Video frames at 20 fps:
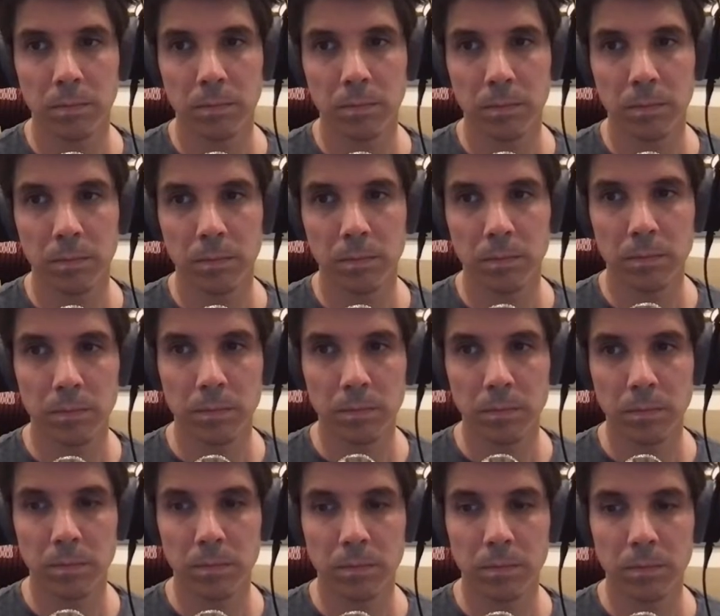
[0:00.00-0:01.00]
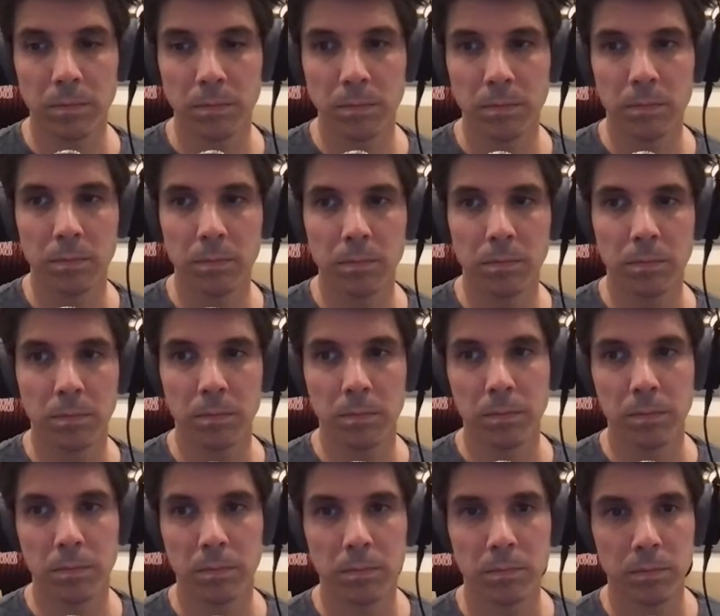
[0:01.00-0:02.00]

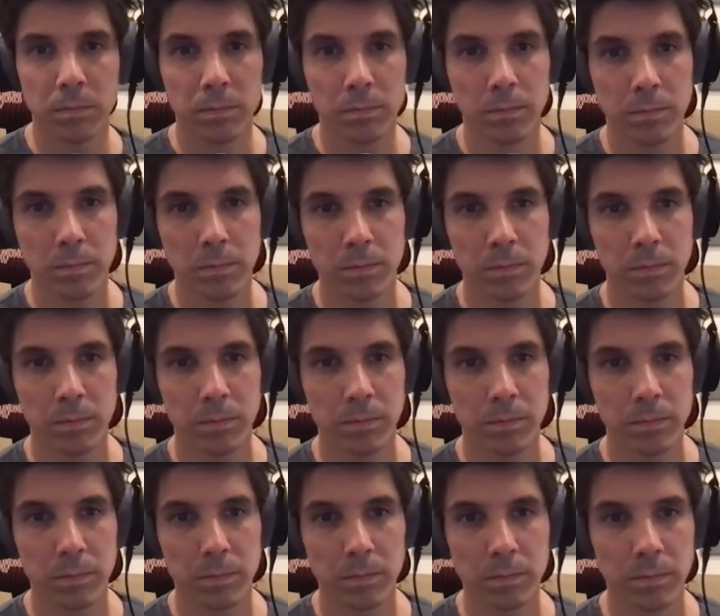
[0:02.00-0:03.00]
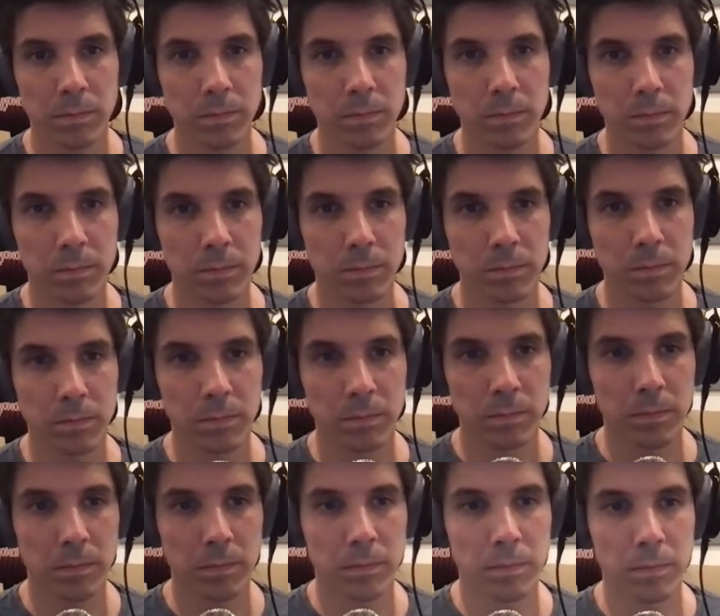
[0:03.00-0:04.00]

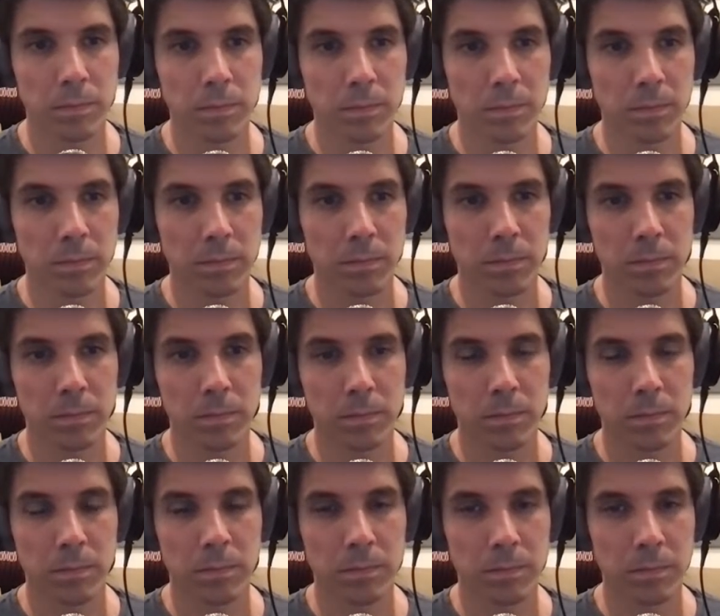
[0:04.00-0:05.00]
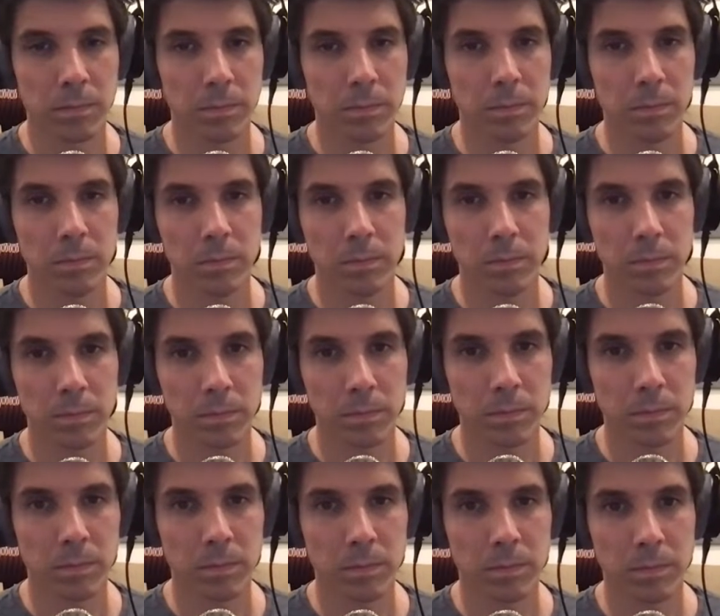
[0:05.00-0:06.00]

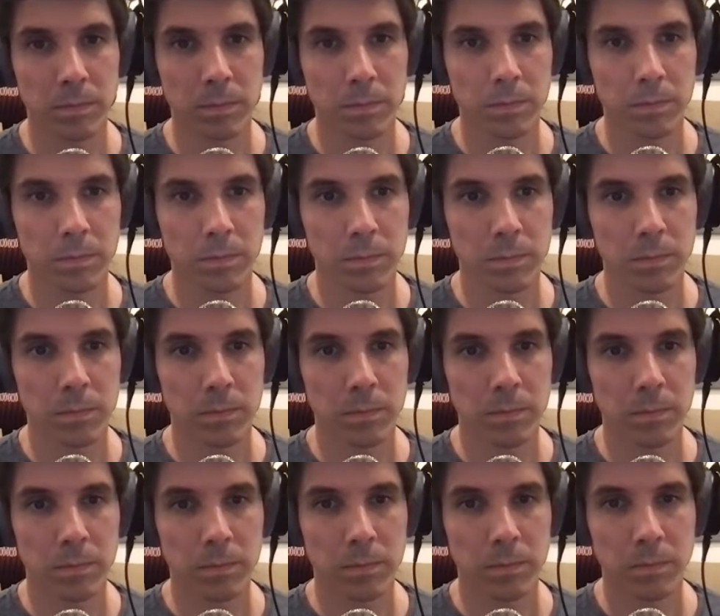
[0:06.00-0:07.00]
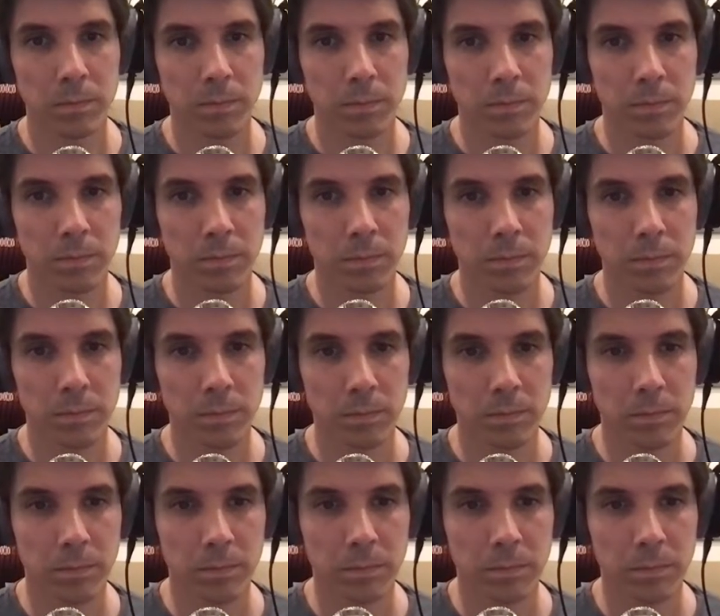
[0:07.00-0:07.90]
(silent)